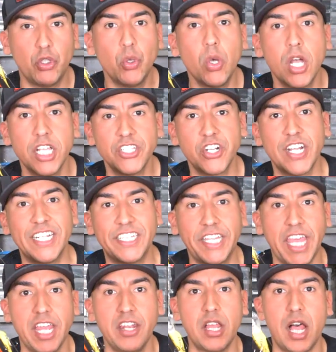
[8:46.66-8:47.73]

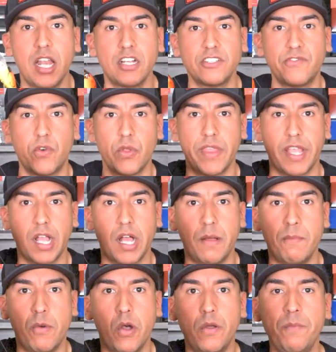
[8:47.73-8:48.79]
$210 for the
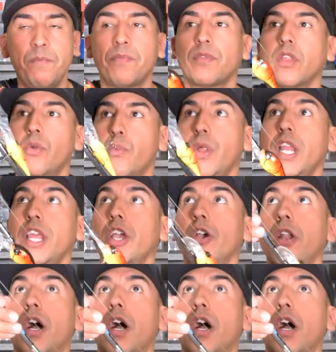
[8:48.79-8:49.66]
combo. Really good